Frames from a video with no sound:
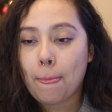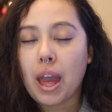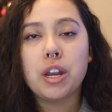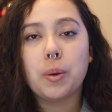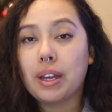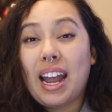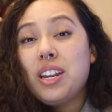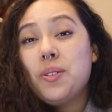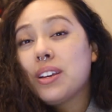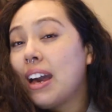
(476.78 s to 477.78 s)
I knew it. I
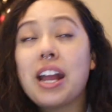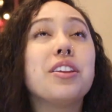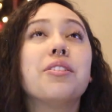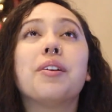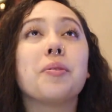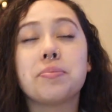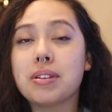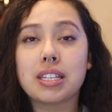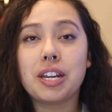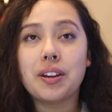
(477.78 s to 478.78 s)
knew I was
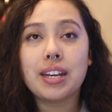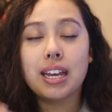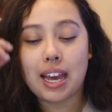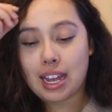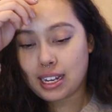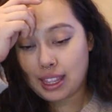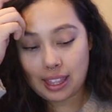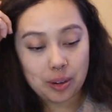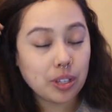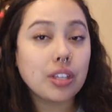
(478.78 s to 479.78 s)
miscarrying
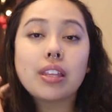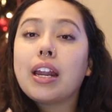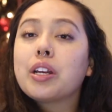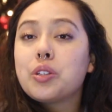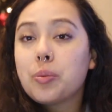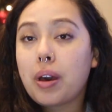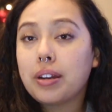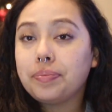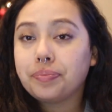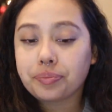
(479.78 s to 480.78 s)
and there was nothing that I could do about it.